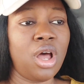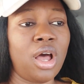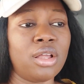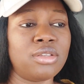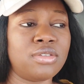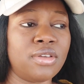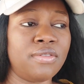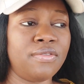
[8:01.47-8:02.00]

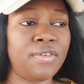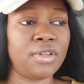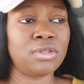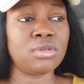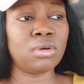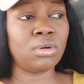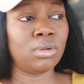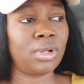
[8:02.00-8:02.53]

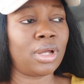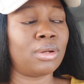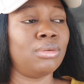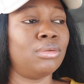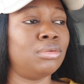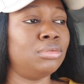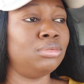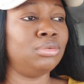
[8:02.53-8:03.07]
Vento, like
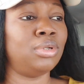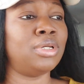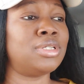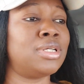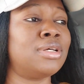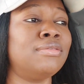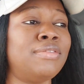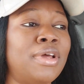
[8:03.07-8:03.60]
we were
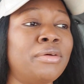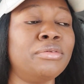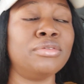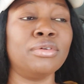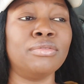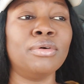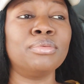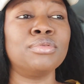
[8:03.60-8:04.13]
seeing vehicles
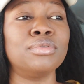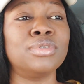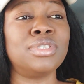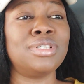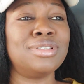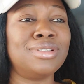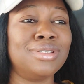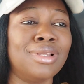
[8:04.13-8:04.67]
of up to
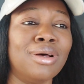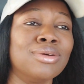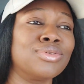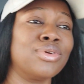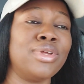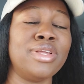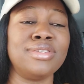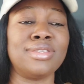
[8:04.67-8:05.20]

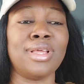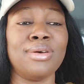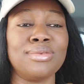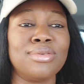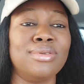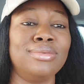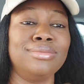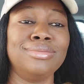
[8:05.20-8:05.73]
60,000,
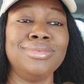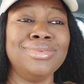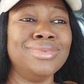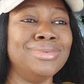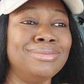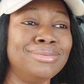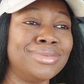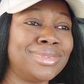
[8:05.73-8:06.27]
80,000
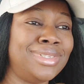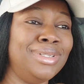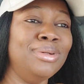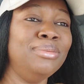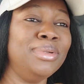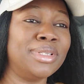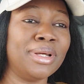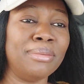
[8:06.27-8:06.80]

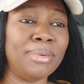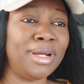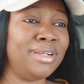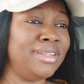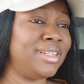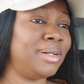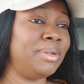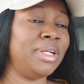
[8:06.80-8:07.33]
kilometer
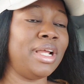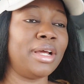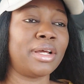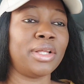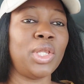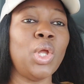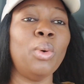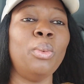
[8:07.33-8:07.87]
mileage, and we're like,
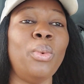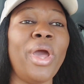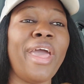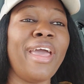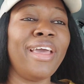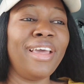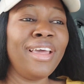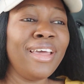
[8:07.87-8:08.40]
no
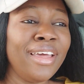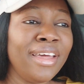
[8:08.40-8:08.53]
way.